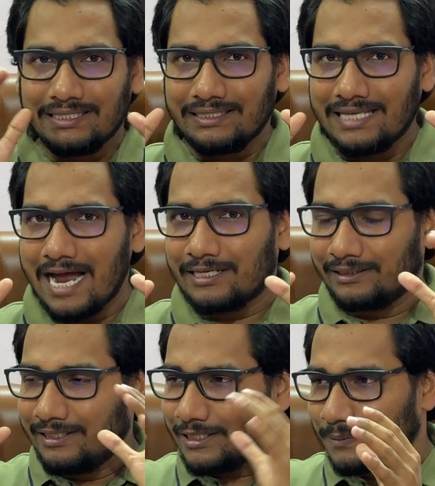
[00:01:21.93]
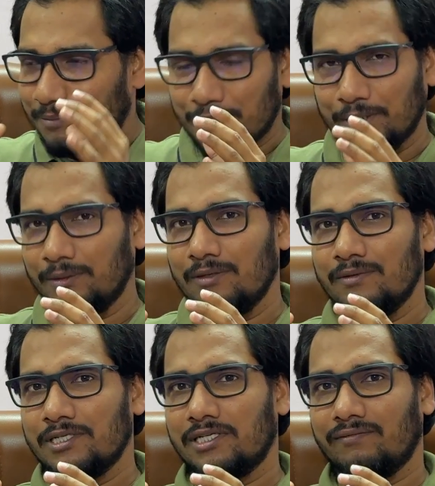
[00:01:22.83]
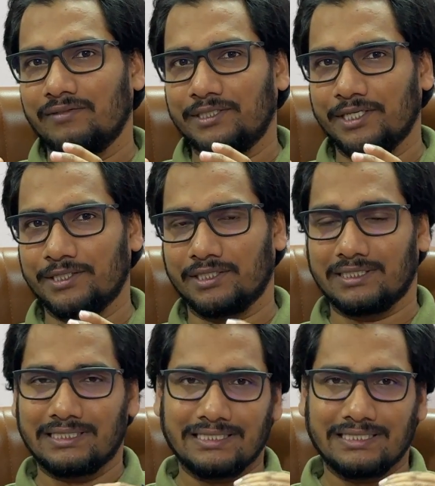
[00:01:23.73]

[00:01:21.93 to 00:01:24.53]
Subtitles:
that this particular work of literature